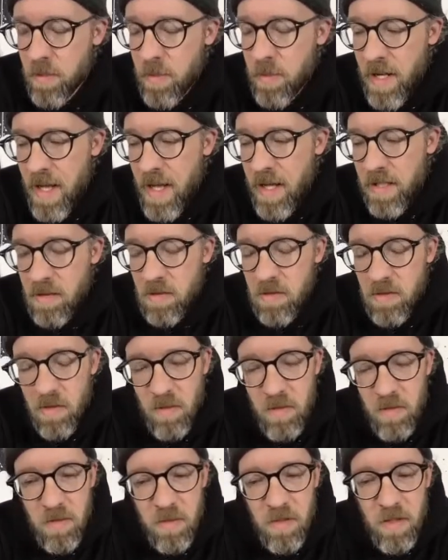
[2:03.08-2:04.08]
in Manhattan,
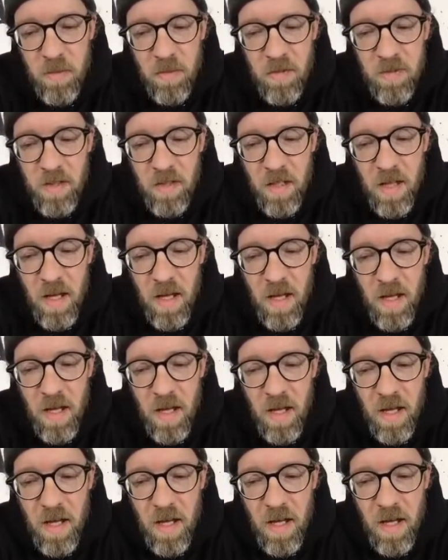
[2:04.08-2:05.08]
so there was a lot of
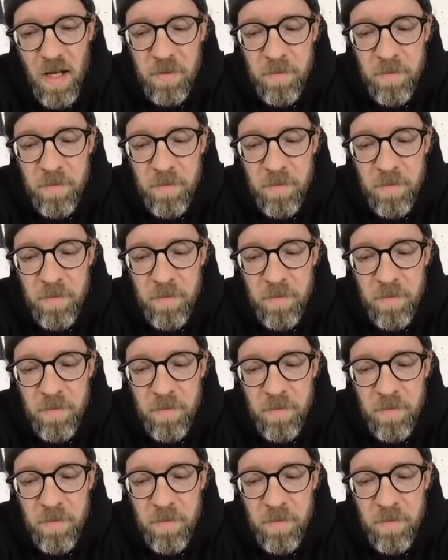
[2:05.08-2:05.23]
like